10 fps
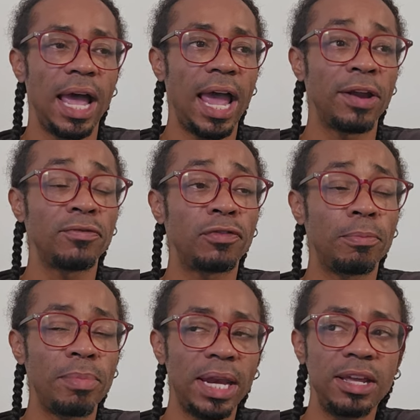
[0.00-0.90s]
And for
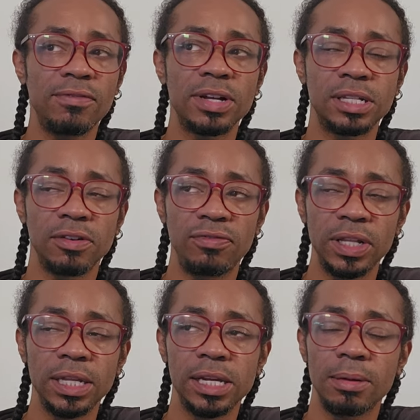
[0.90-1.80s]
many of us, the
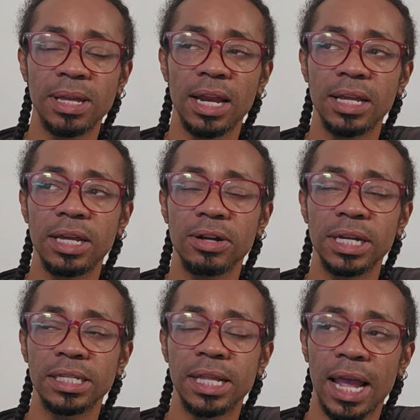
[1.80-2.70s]
feeling that I'm getting here
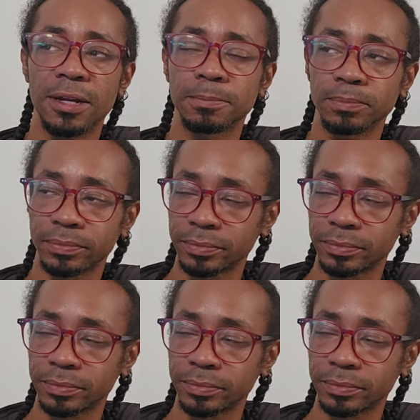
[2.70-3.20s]
is that